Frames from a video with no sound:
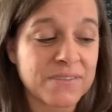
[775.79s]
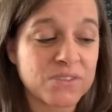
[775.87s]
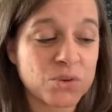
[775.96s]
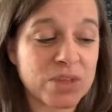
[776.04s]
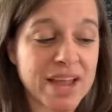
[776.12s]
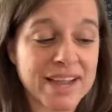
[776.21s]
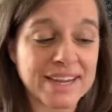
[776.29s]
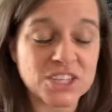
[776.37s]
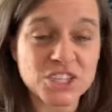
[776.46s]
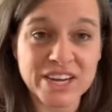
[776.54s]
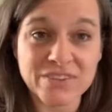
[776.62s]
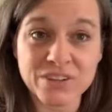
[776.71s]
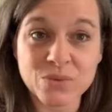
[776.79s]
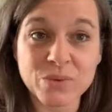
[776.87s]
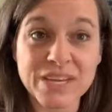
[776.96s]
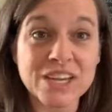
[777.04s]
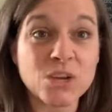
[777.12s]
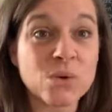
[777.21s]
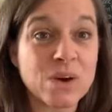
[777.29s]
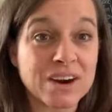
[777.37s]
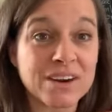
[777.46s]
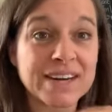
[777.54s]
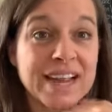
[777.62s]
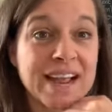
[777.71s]
do that each day for the week, you are
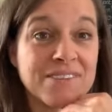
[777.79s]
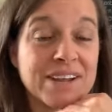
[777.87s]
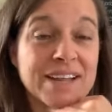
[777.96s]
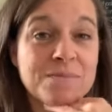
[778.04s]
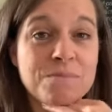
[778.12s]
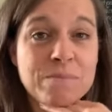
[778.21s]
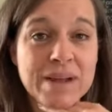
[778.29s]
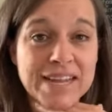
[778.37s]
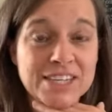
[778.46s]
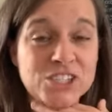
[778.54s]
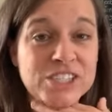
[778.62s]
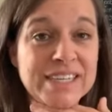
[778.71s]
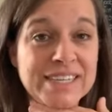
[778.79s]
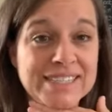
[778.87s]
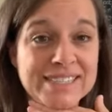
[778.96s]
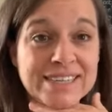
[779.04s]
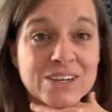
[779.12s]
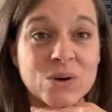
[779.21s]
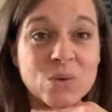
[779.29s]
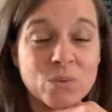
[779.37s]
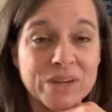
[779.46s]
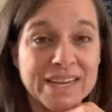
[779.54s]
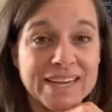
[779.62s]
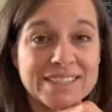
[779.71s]
going to have a much easier
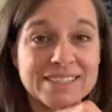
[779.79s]
week.